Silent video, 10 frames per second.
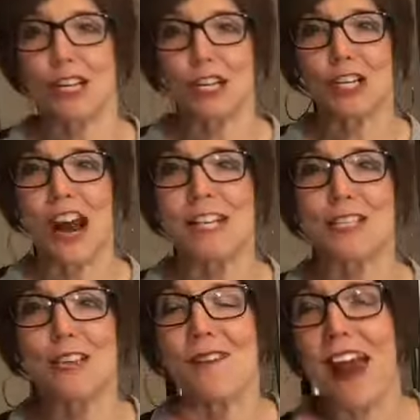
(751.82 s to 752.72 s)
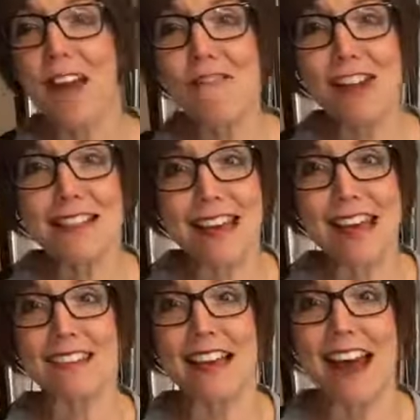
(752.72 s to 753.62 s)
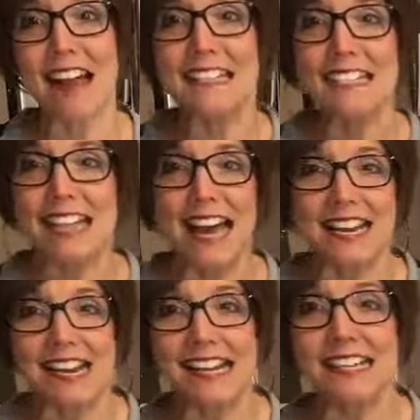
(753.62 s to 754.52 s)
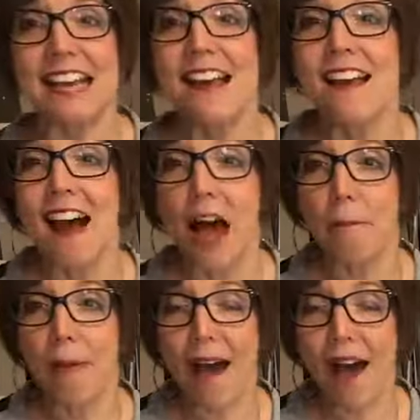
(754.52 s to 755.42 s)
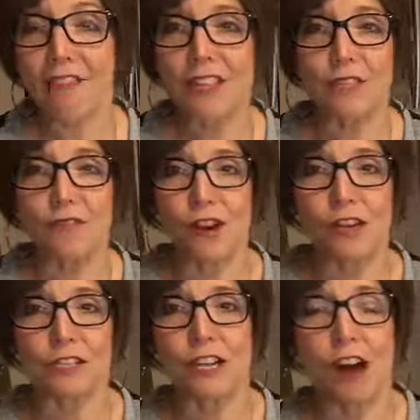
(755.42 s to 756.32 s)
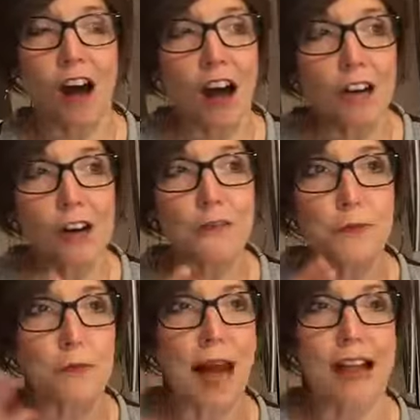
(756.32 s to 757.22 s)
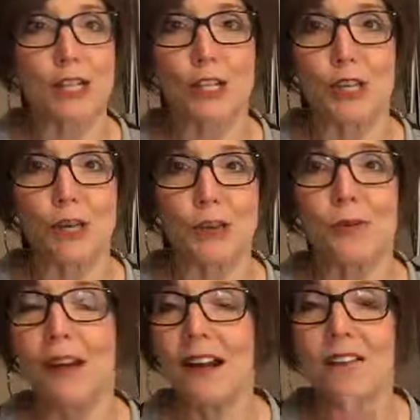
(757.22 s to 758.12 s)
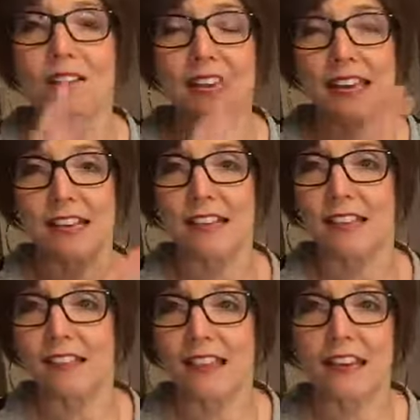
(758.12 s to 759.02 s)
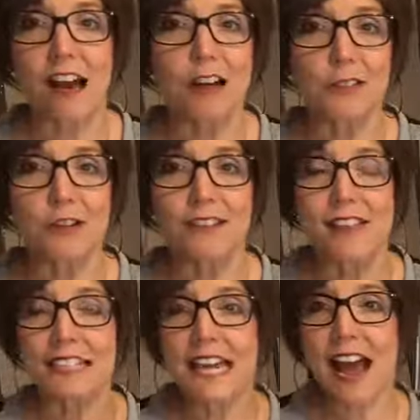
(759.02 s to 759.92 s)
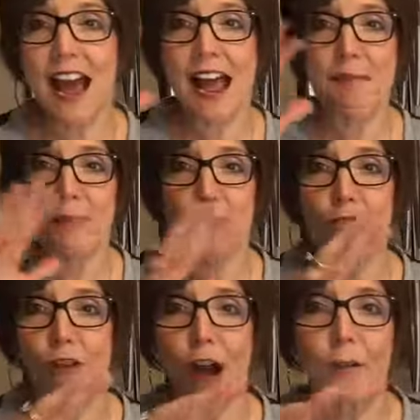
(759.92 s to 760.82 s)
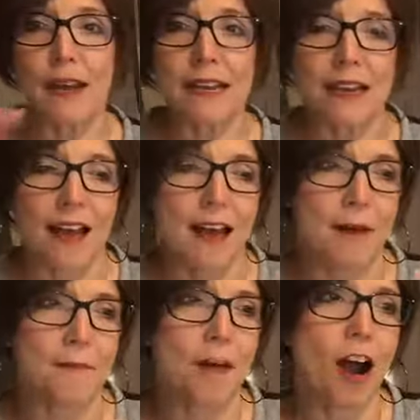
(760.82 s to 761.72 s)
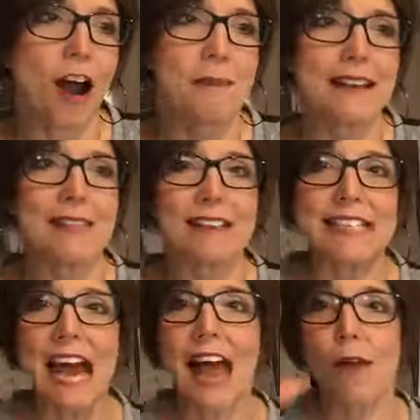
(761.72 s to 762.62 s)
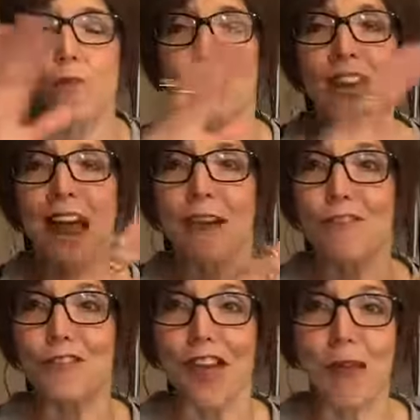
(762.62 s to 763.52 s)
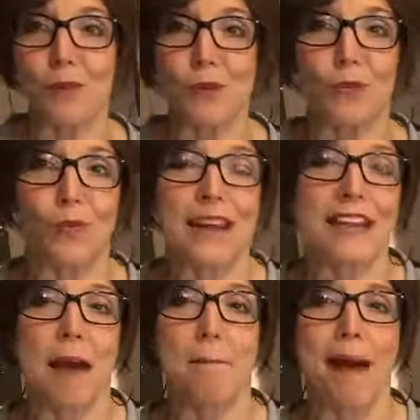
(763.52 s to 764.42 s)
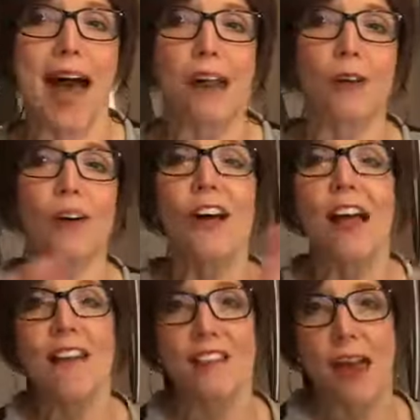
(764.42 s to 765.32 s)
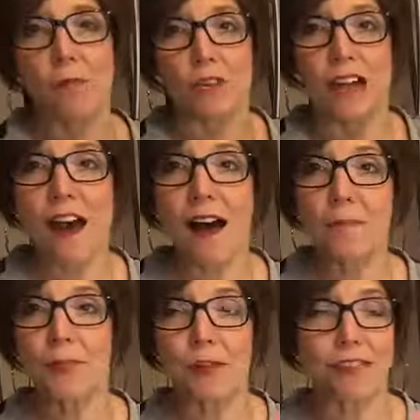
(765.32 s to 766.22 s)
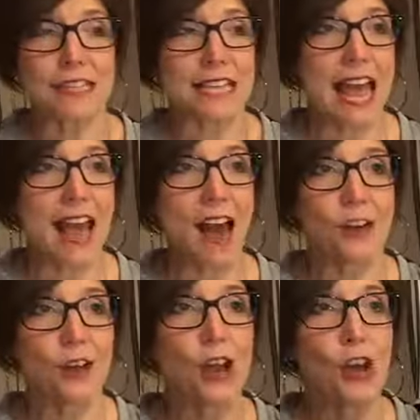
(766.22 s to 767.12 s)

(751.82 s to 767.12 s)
in Christ. So everything that I studied about this verse, it all goes back to the the culture at the time, the Roman um, army at the time, whenever they would win a battle, they would come through the town